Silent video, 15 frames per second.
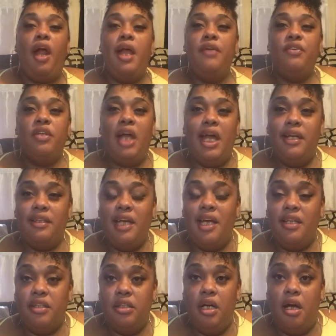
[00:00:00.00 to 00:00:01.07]
If you like
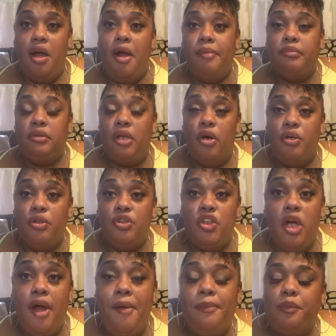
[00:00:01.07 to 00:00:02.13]
that
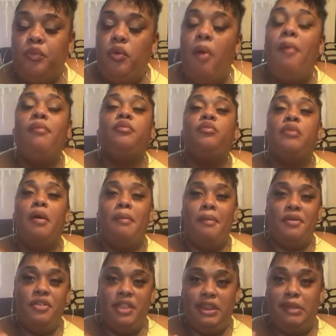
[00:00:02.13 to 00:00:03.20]
gochujang,
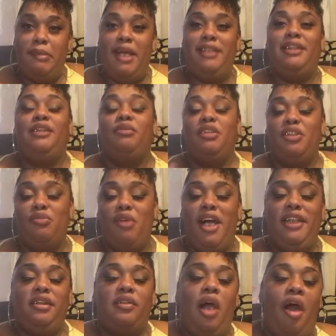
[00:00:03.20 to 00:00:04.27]
you need to make this with some
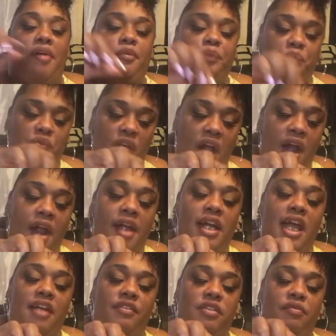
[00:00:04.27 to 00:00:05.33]
rice
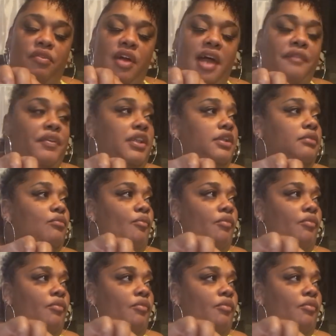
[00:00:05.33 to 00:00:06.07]
and some fried fish.